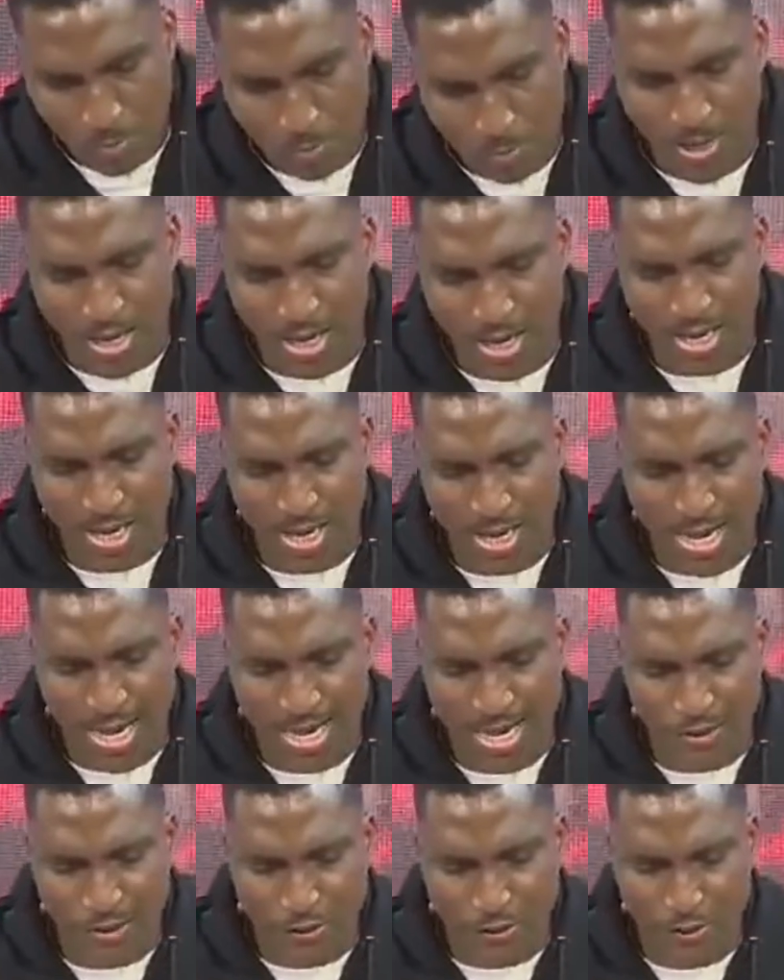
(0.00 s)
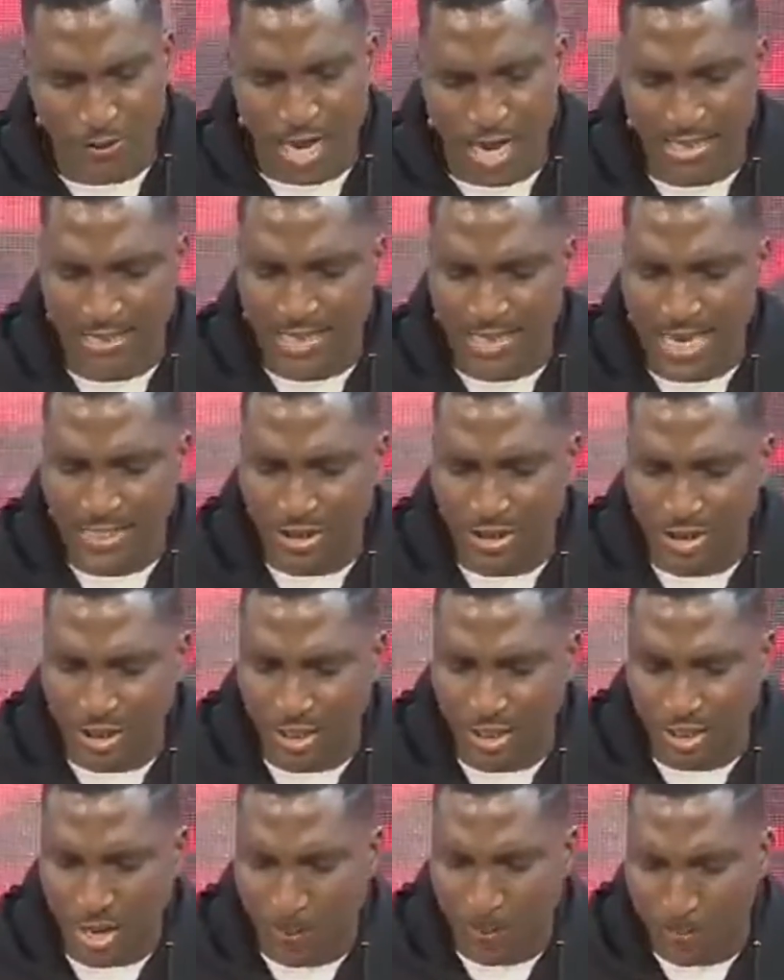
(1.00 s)
be a
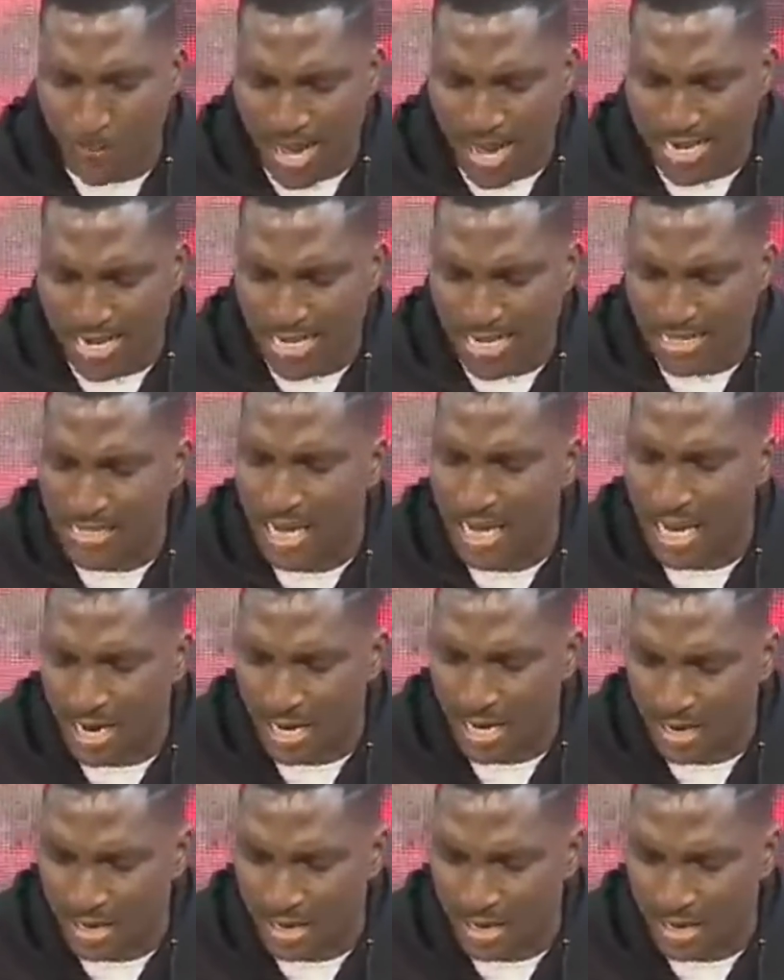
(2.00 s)
strategic marketer